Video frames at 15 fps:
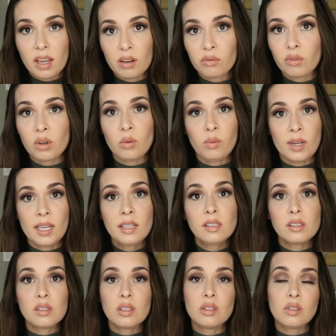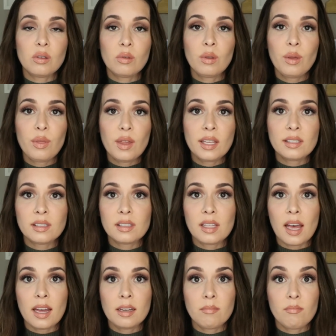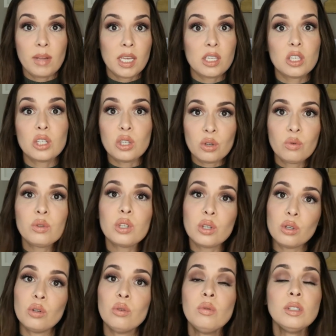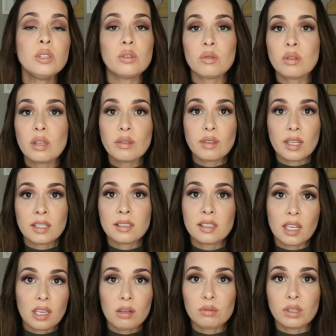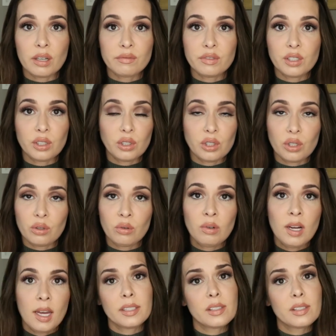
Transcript: every week to do the things that make you you and do the things that you love to do.